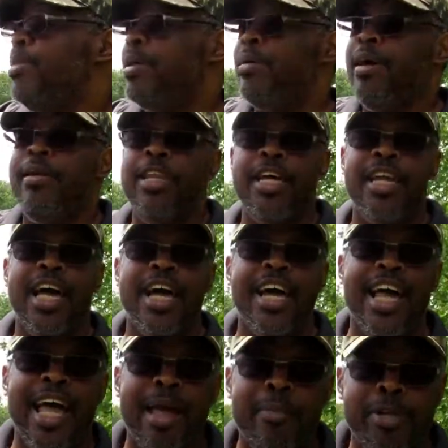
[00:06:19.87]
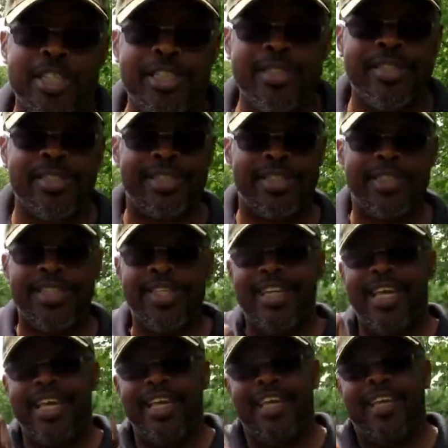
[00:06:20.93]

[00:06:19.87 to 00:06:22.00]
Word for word: I look like an amateur today.